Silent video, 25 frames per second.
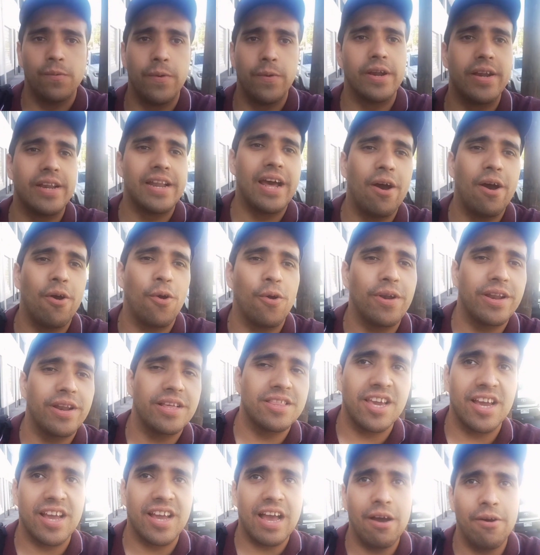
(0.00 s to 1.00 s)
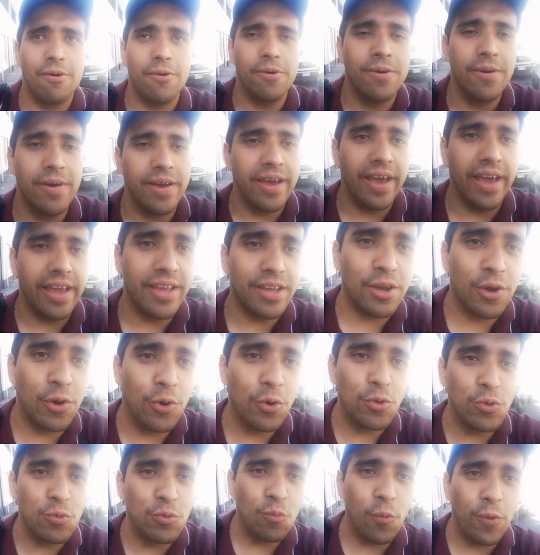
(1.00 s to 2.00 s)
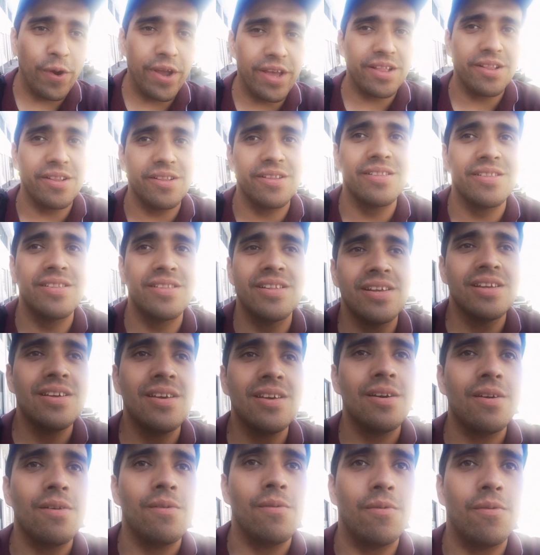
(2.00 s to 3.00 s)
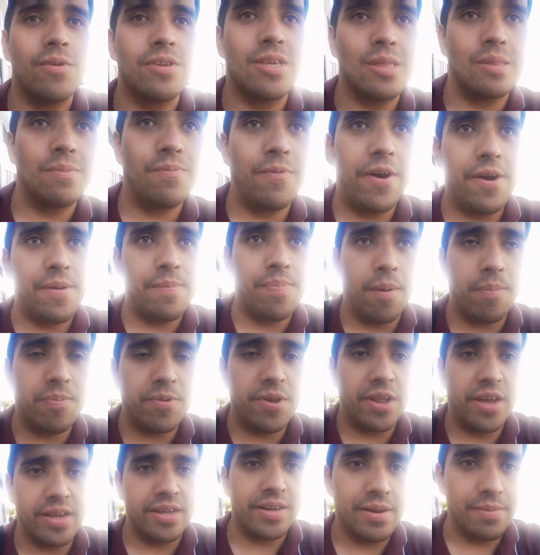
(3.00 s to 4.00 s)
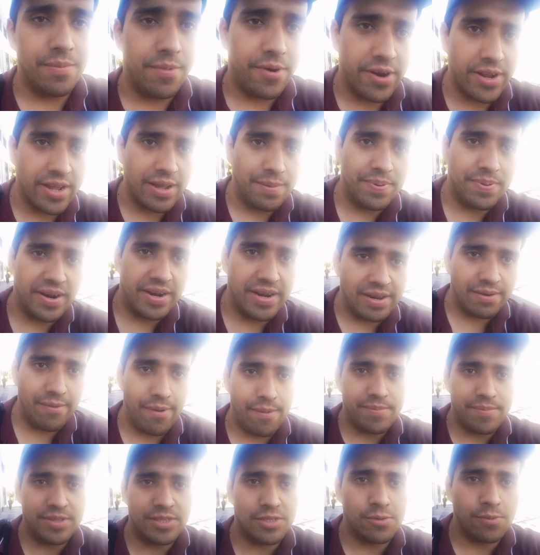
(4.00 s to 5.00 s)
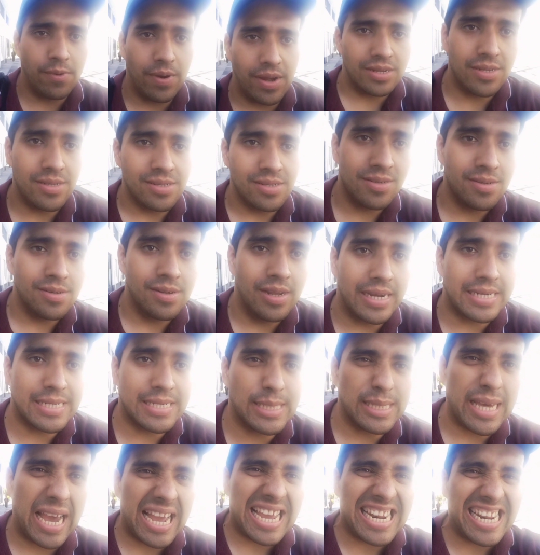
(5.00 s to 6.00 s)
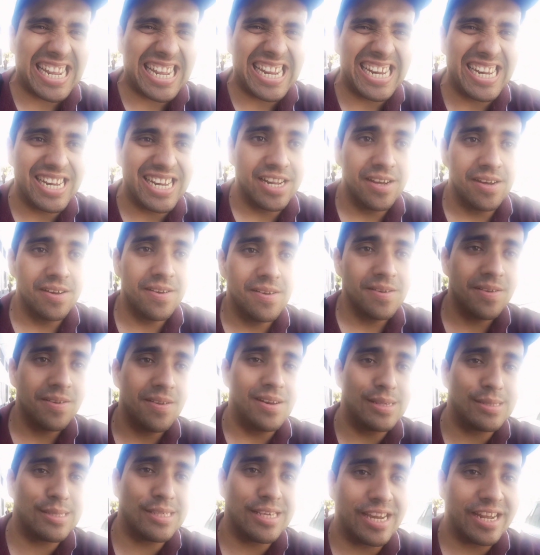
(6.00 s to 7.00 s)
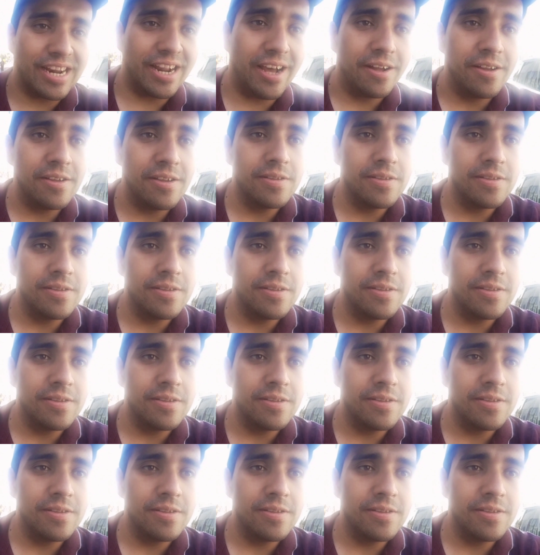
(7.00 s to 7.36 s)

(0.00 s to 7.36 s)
are now gonna check out a Goodwill, which is very popular here in America, but I've never been to one. Exciting. Let's check it out.